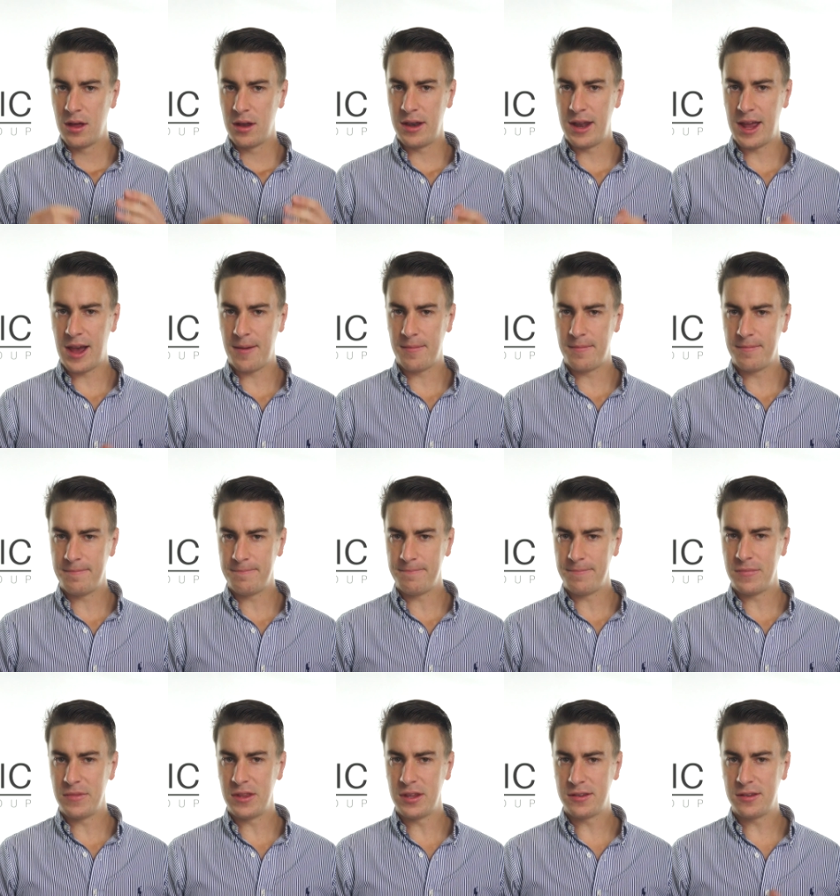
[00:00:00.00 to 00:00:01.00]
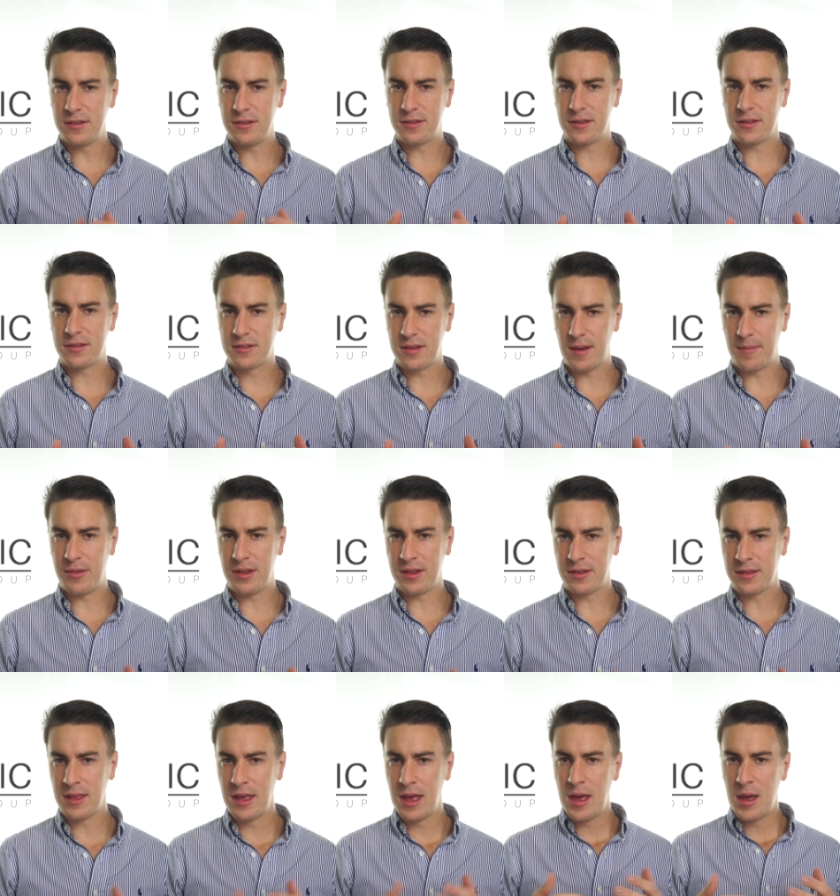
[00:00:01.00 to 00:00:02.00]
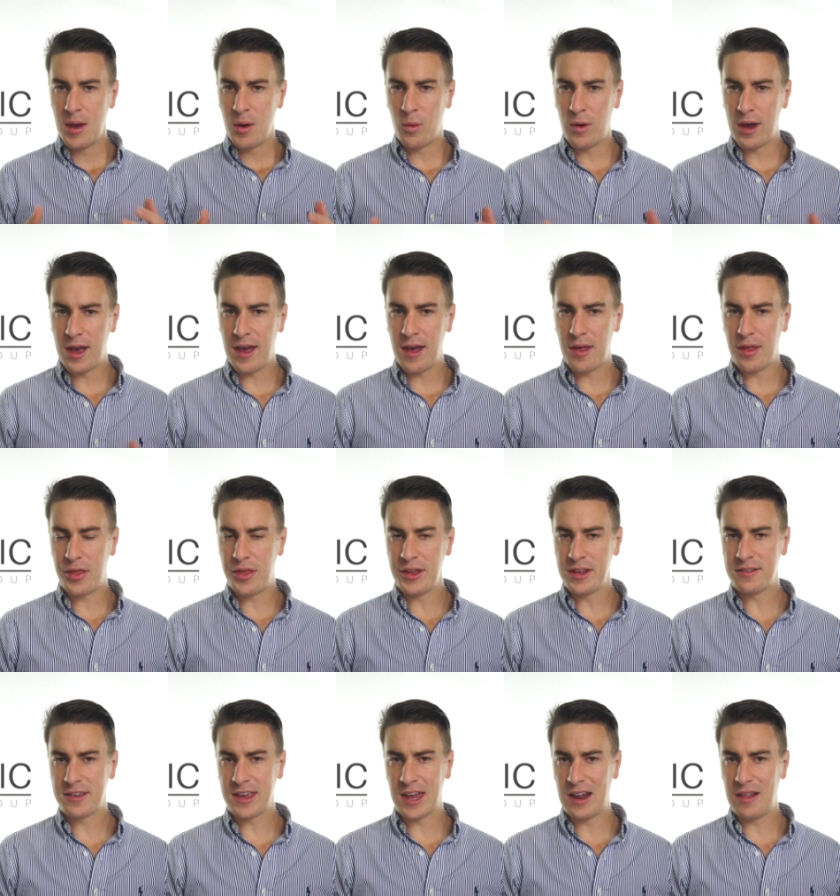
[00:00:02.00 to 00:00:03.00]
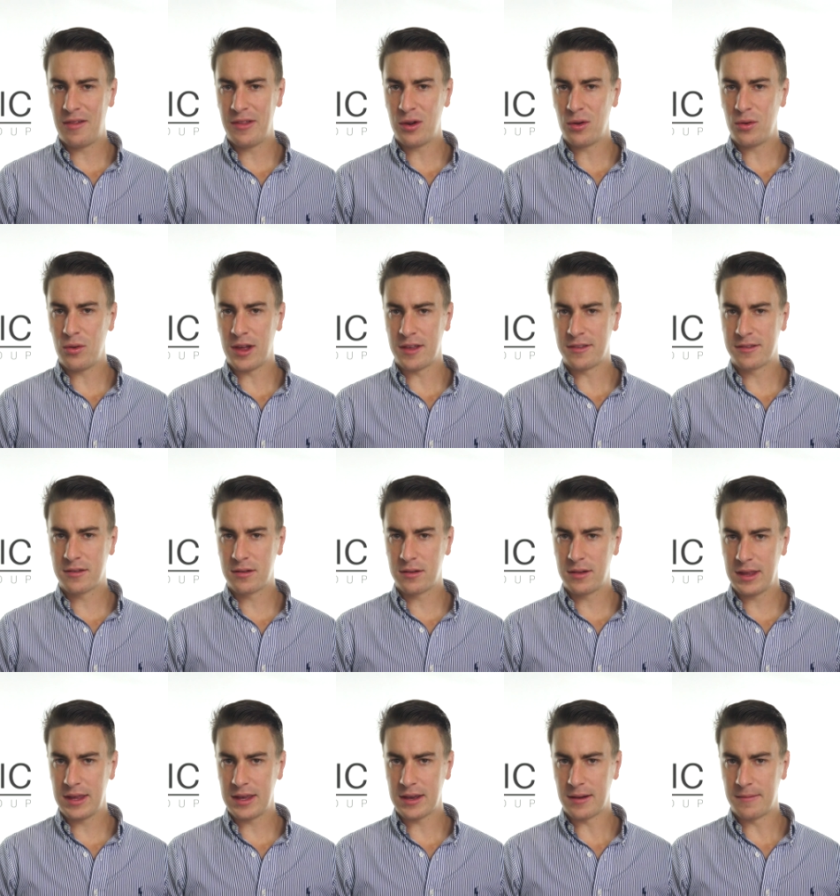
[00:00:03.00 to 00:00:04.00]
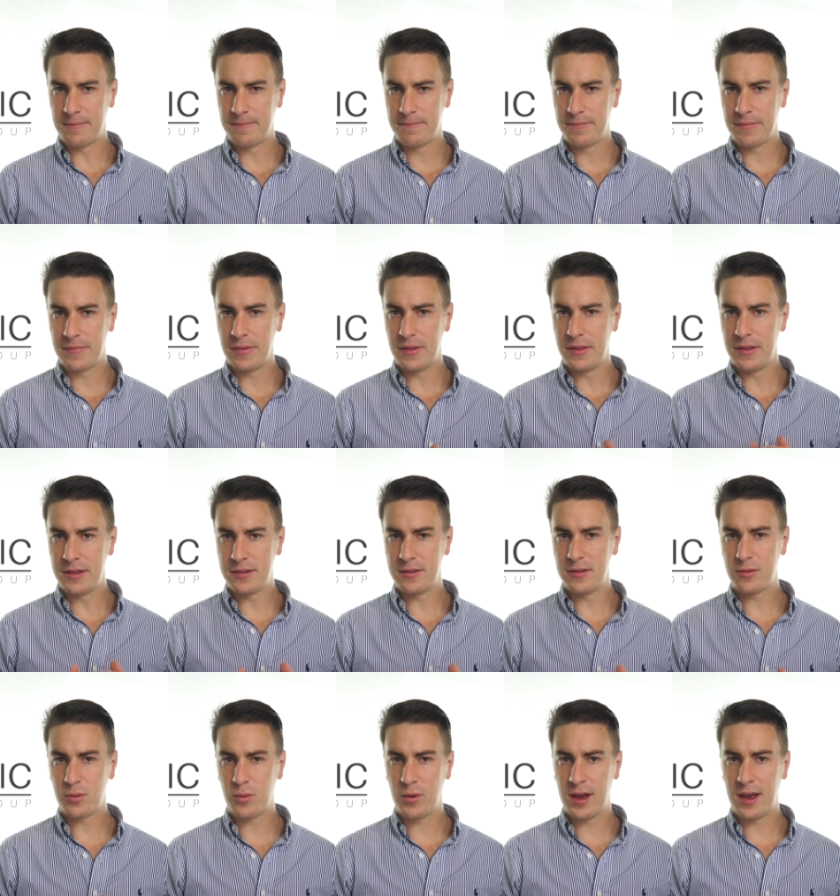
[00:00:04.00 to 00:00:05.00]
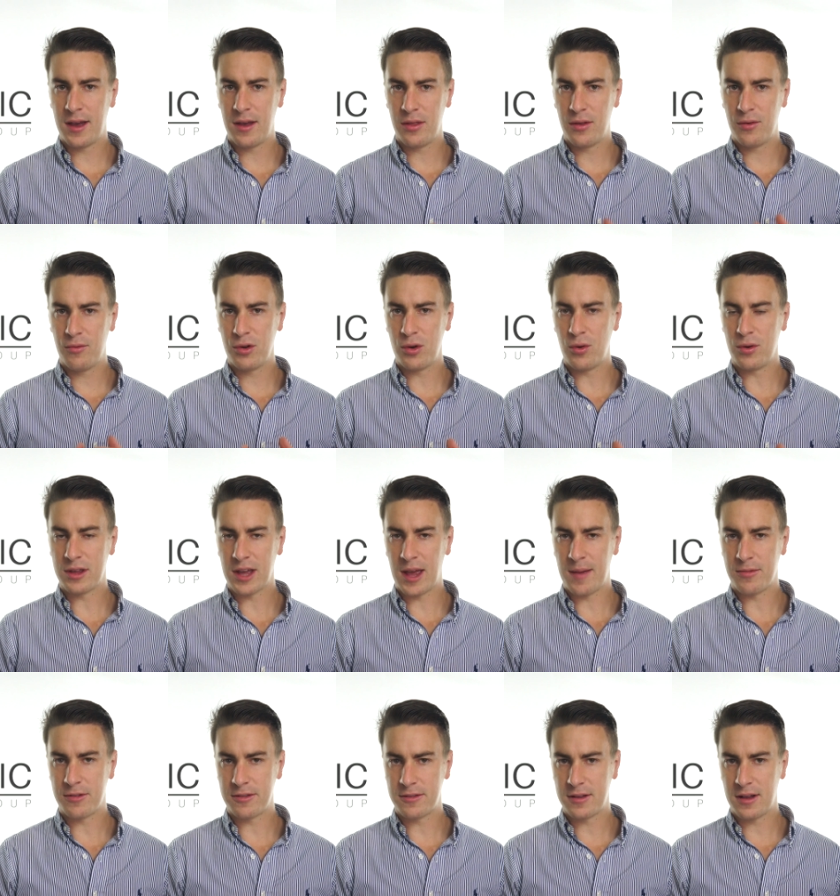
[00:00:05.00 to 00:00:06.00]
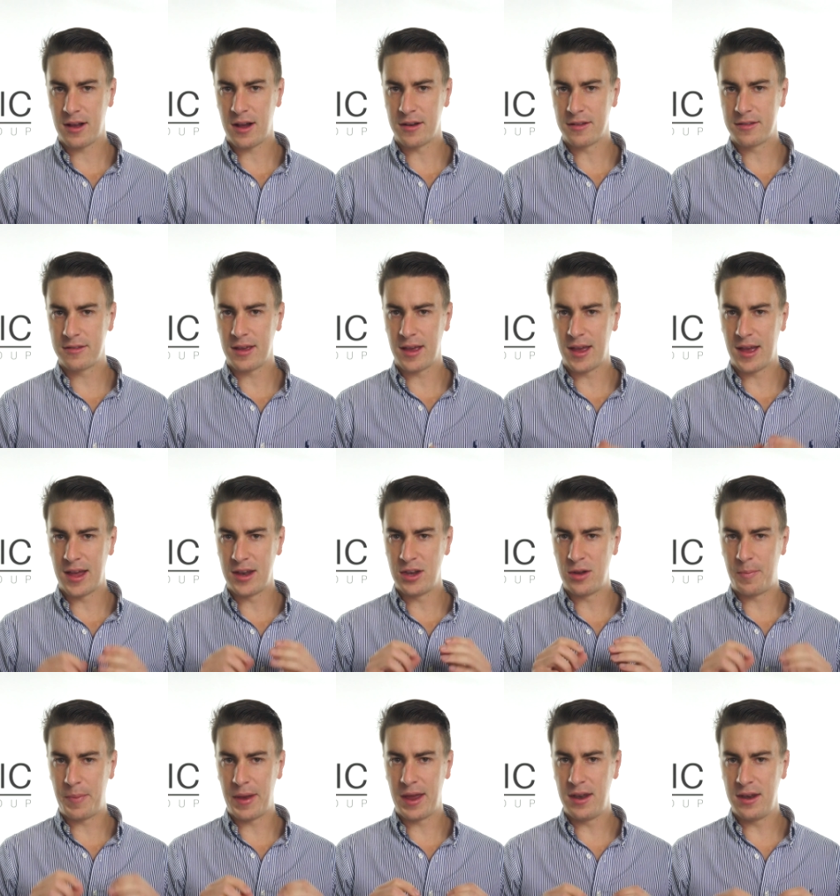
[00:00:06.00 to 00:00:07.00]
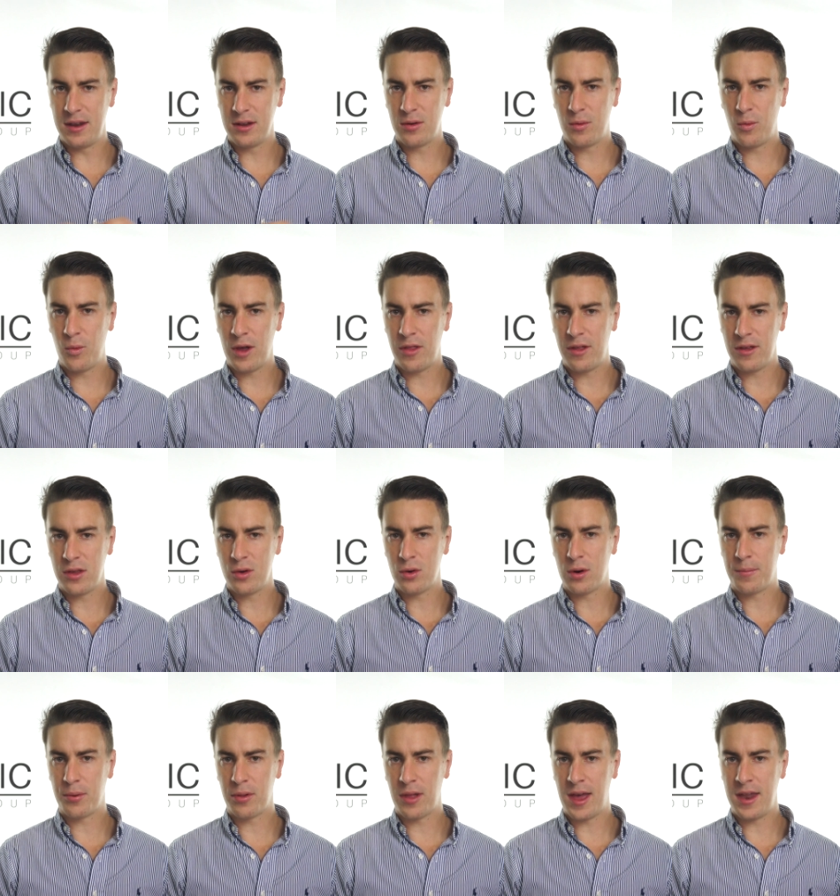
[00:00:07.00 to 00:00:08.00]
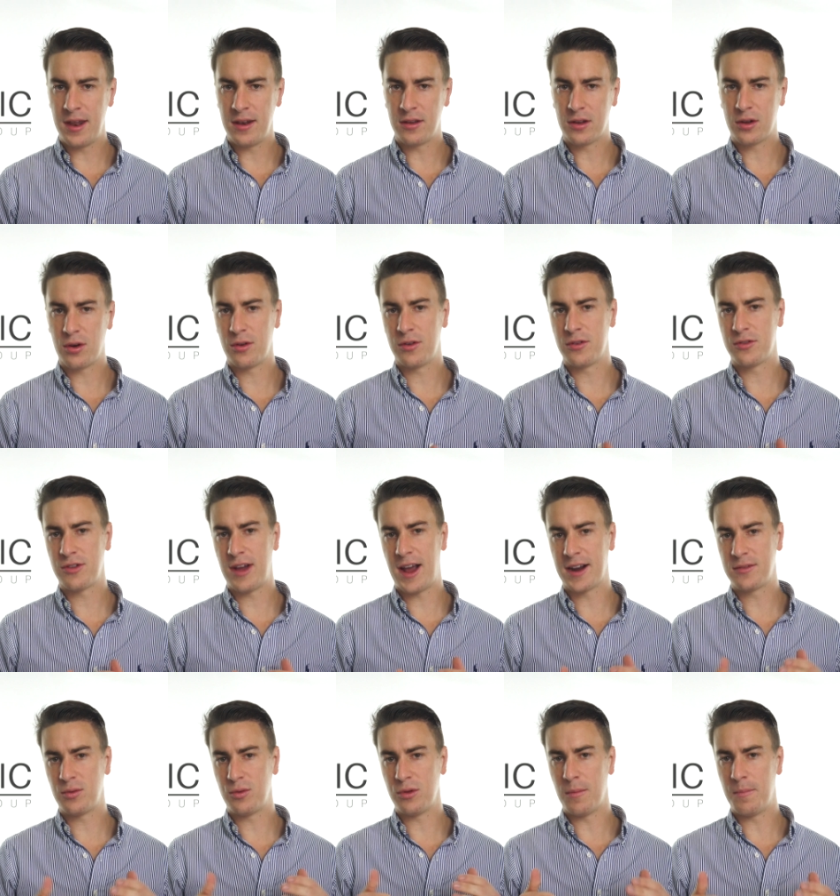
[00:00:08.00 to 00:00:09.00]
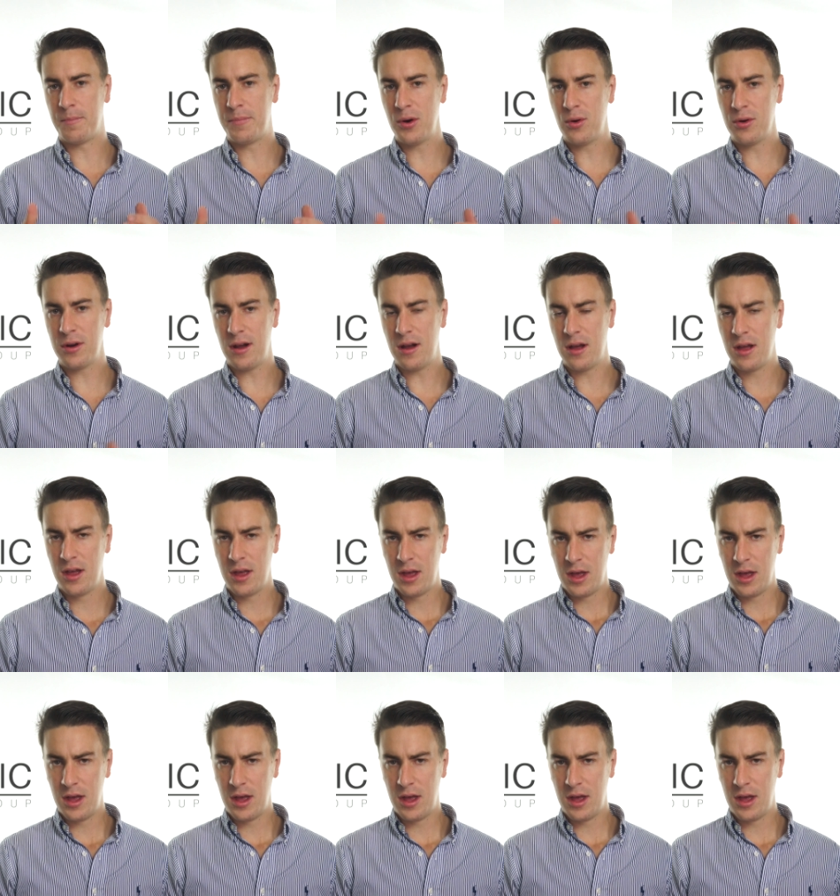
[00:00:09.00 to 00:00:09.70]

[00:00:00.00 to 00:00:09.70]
Now, this is something where things get a little less clear. This is where the real game starts, and depending on whether you are planning to contract with a builder